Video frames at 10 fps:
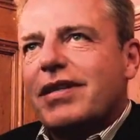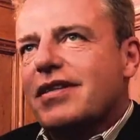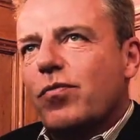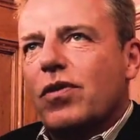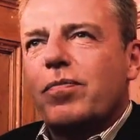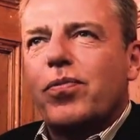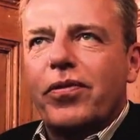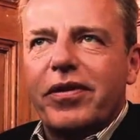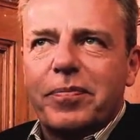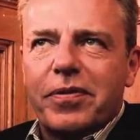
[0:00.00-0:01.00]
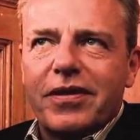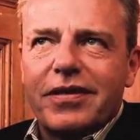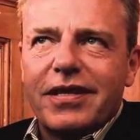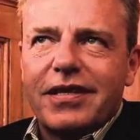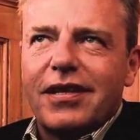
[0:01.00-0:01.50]
Been a somewhat laborious
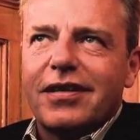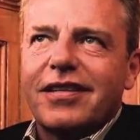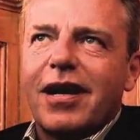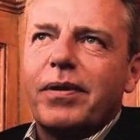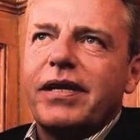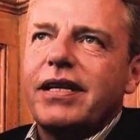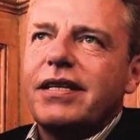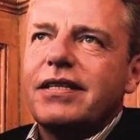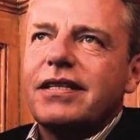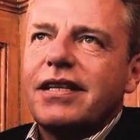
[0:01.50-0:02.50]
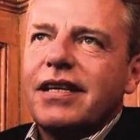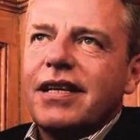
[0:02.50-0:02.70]
process the last couple of years.